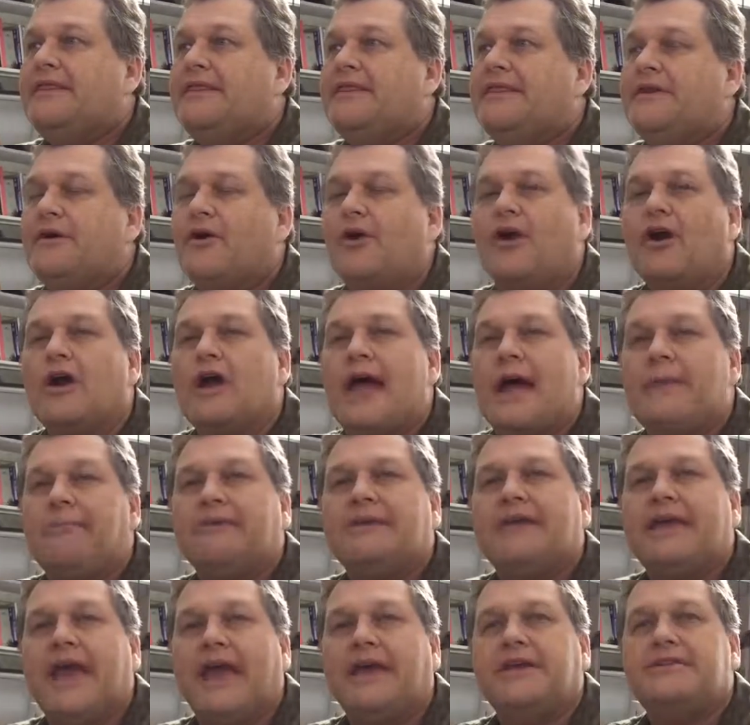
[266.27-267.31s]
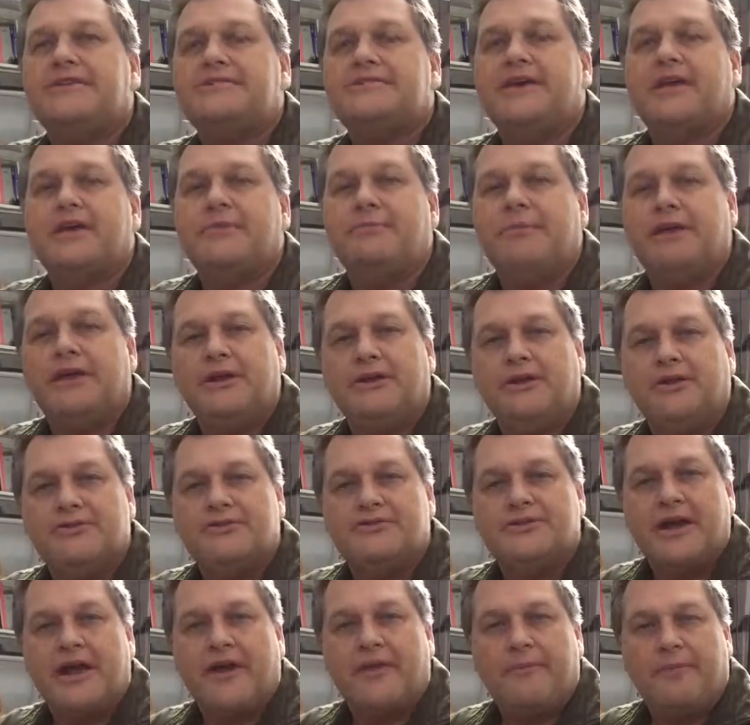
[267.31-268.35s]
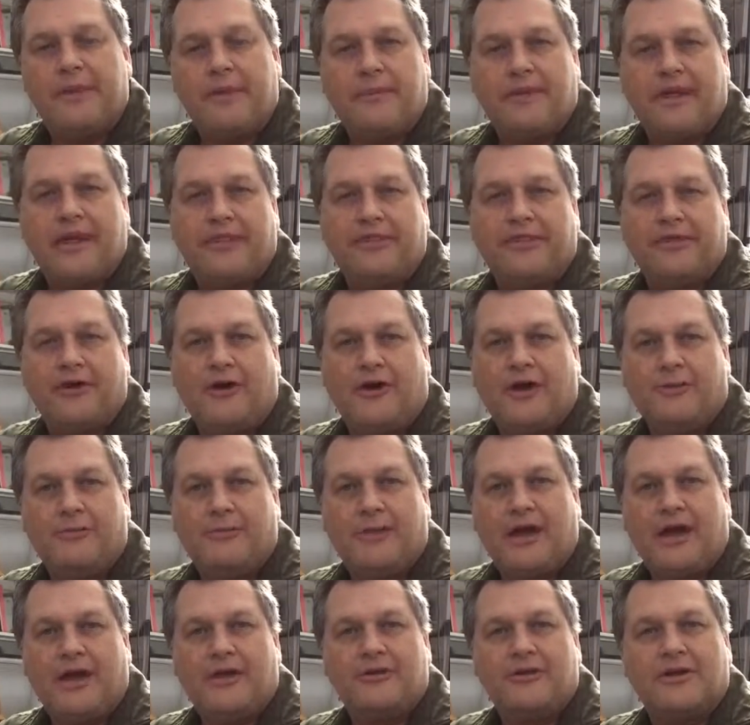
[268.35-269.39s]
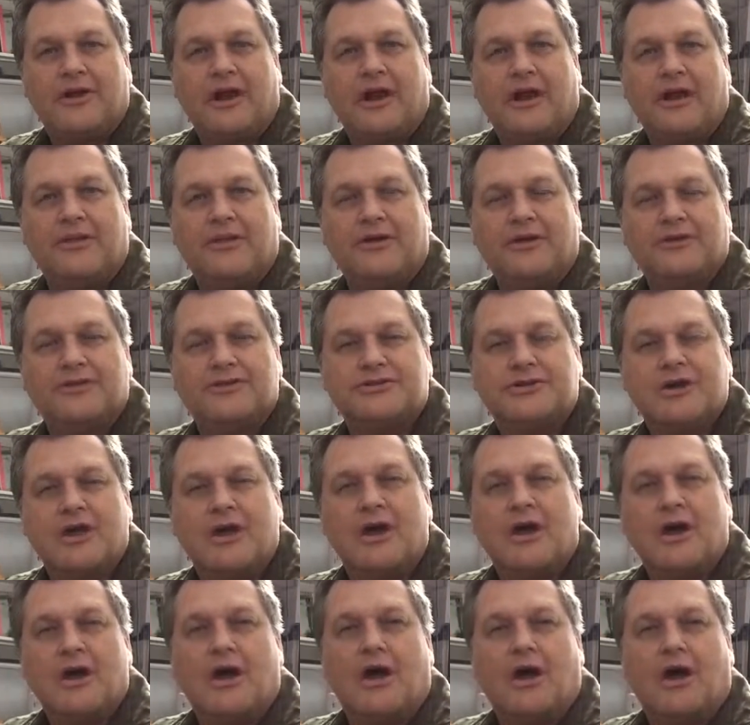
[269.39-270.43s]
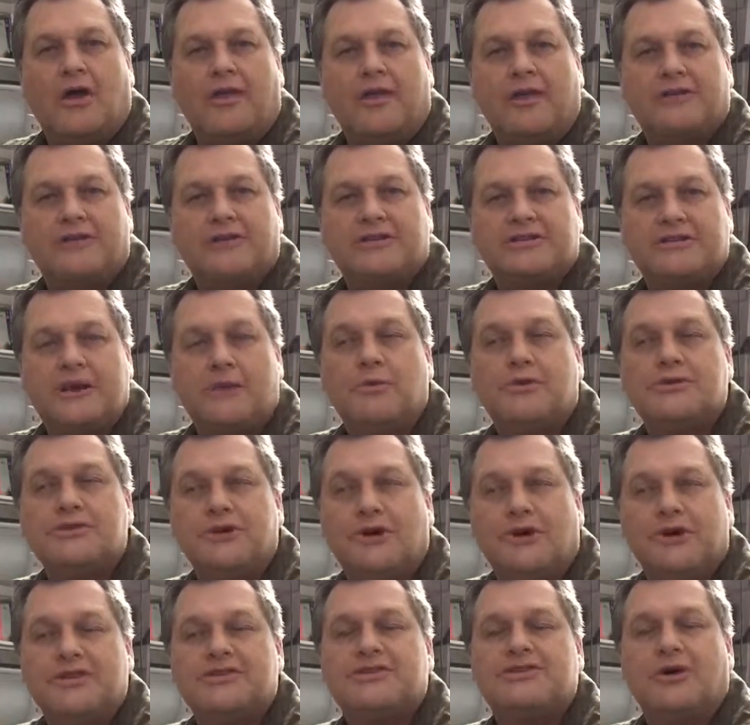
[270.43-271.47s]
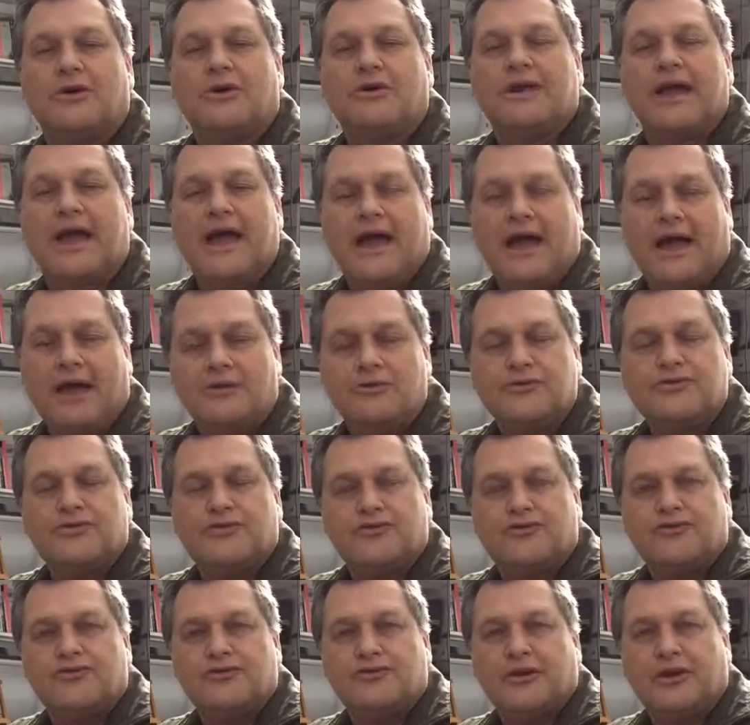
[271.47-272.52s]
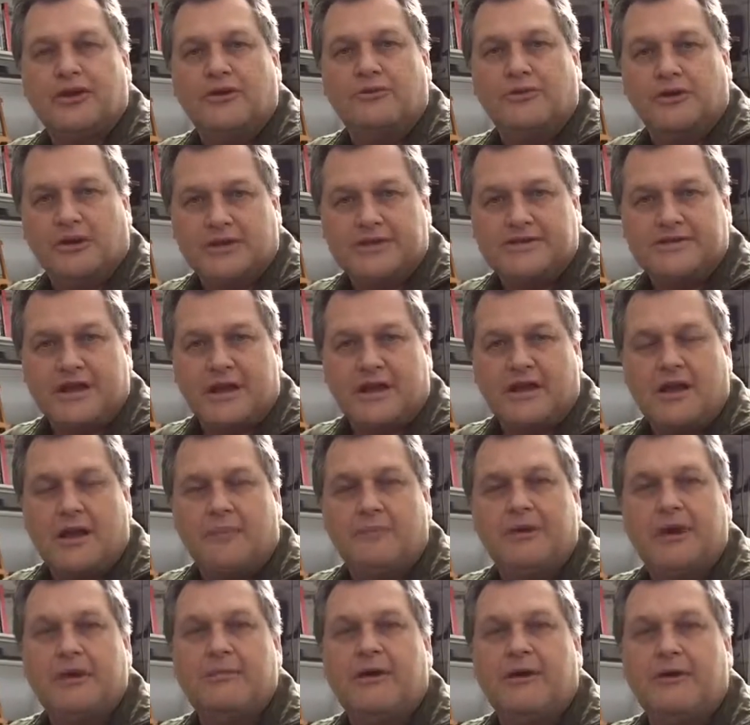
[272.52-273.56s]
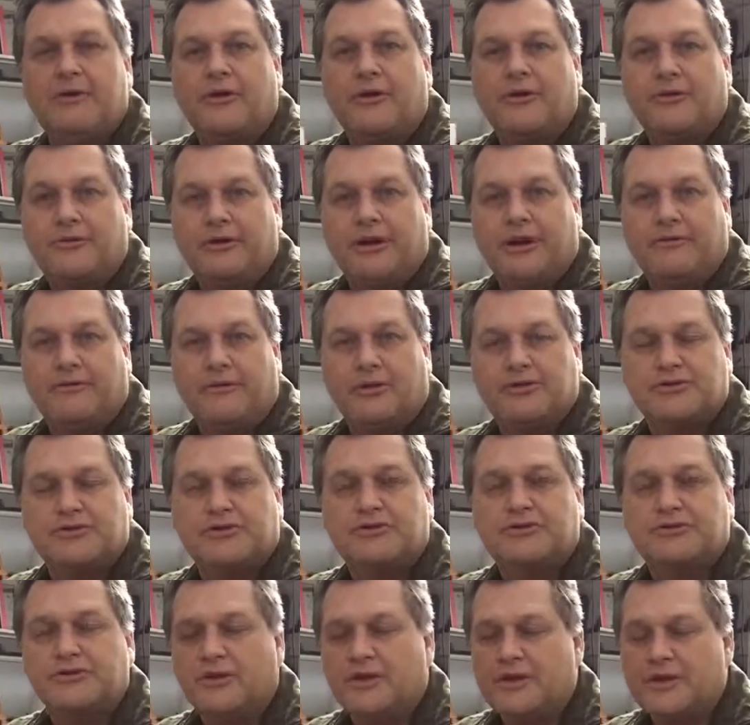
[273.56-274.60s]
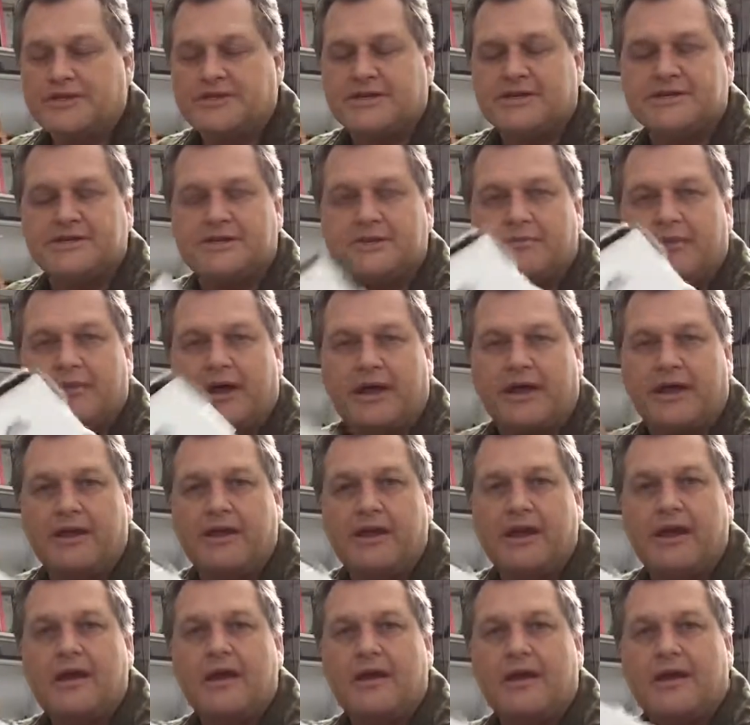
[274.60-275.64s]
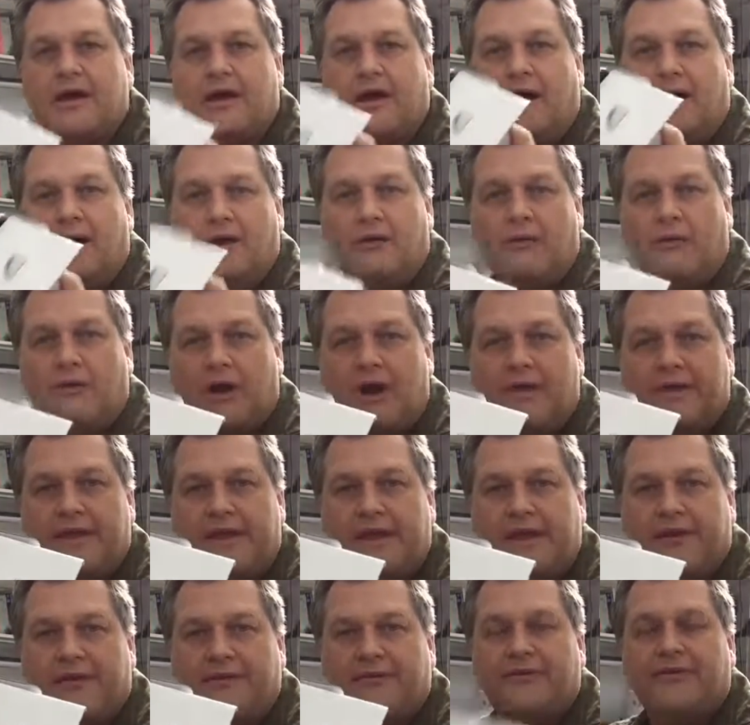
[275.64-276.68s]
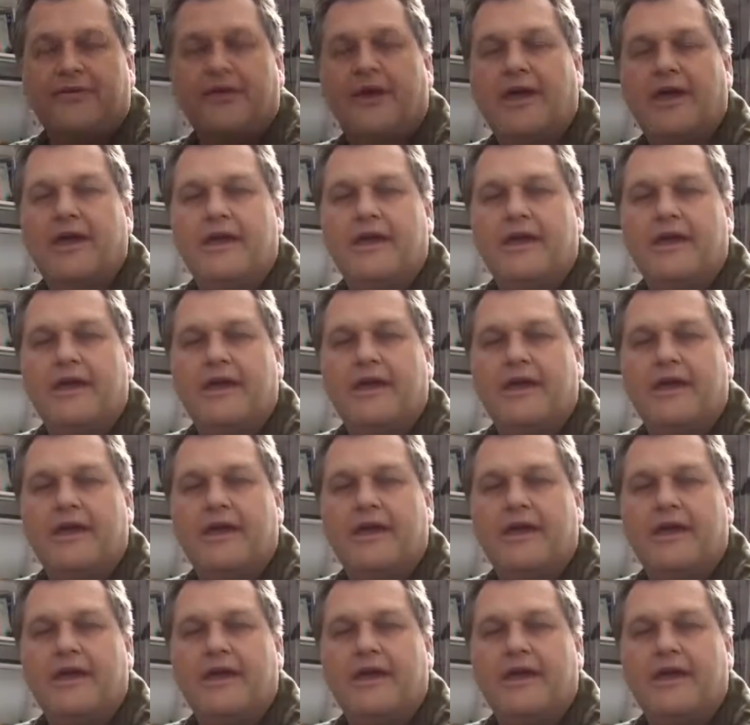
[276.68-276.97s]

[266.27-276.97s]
applications that are being used now that people hadn't thought about. Someone's already sold a house in a real estate company by doing a 3D virtual tour. They sent somebody one of these,